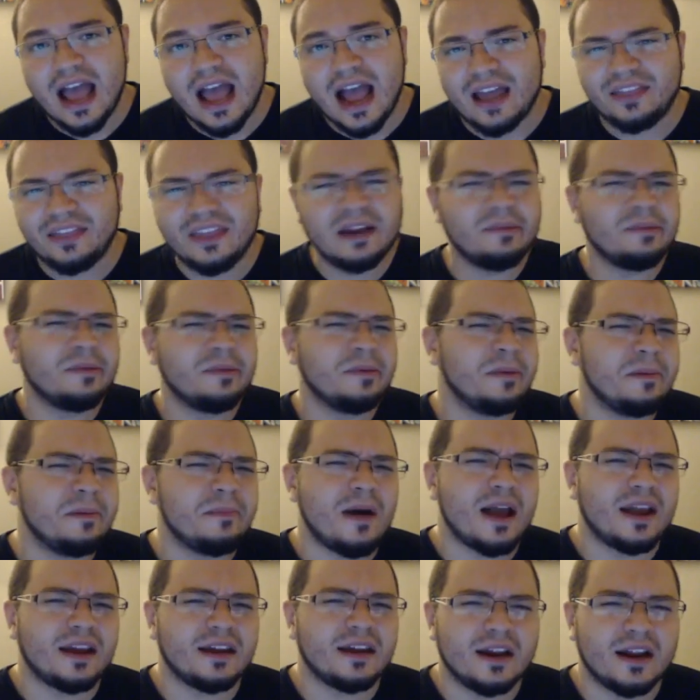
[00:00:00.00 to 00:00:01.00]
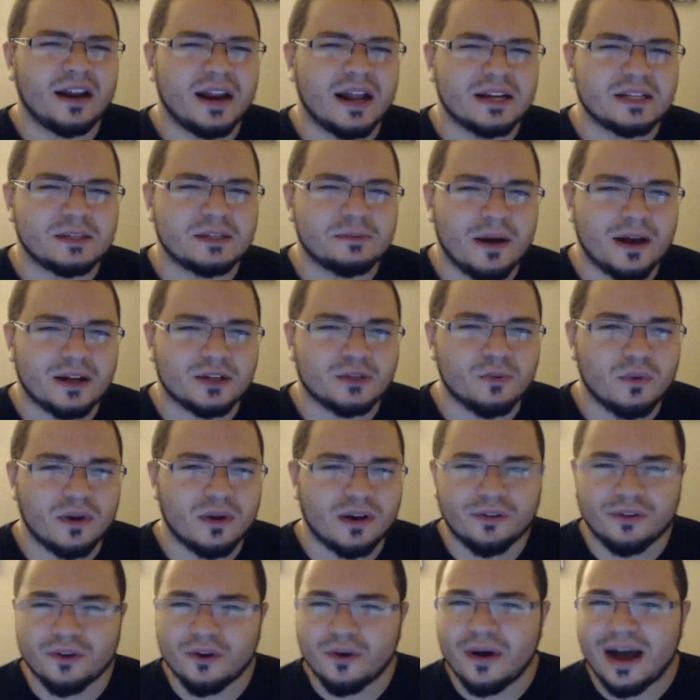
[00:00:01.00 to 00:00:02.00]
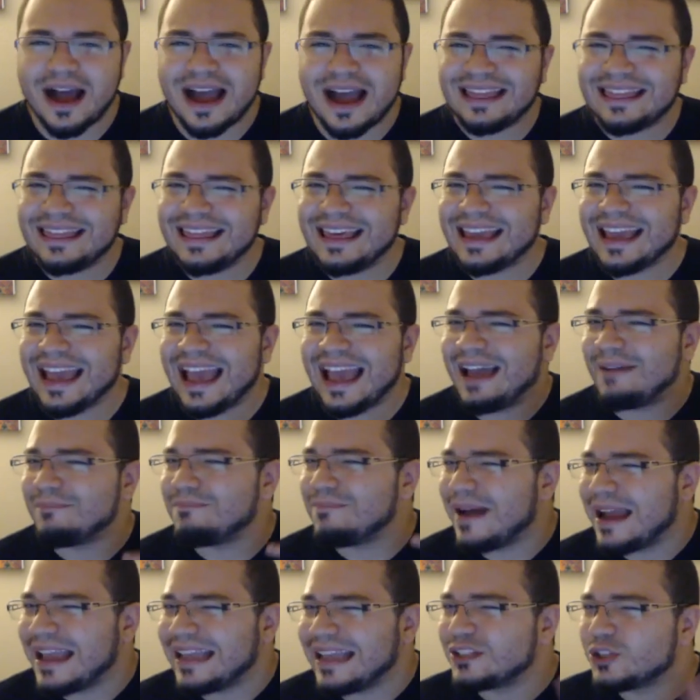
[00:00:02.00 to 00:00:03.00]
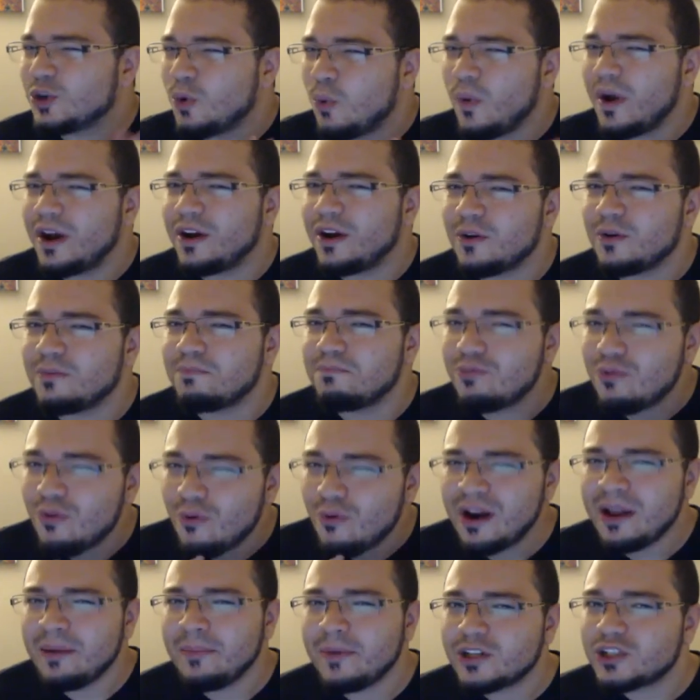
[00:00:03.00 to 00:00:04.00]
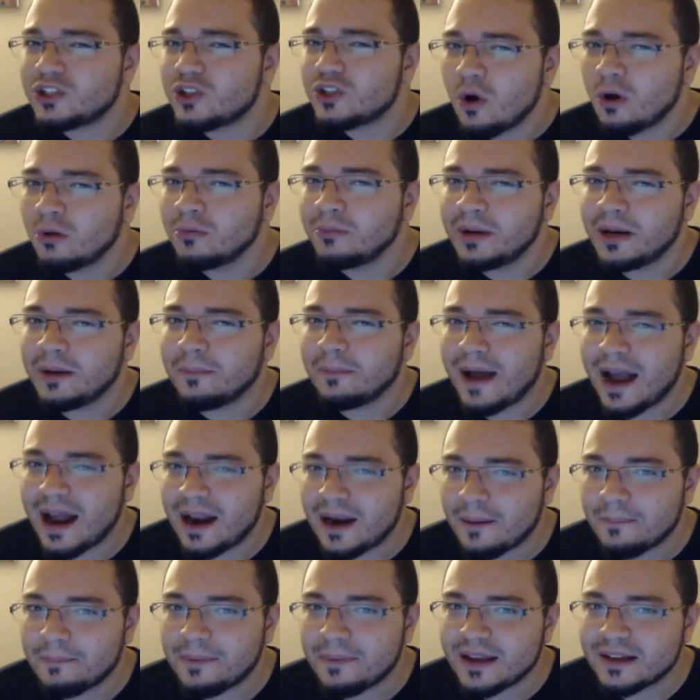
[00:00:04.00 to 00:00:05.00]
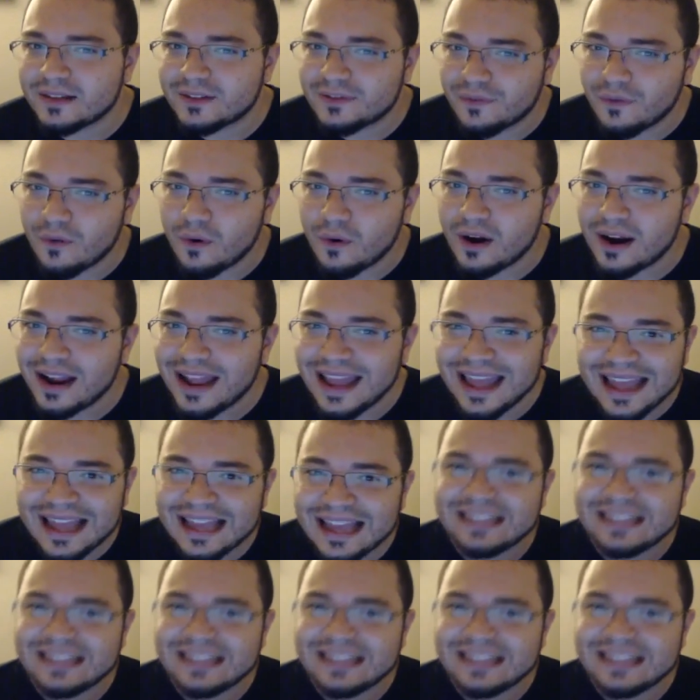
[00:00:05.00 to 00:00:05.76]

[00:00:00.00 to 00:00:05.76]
I think I'm going to be buying it on Xbox One, although I think my Twitter pretty much told me to buy it on PS4.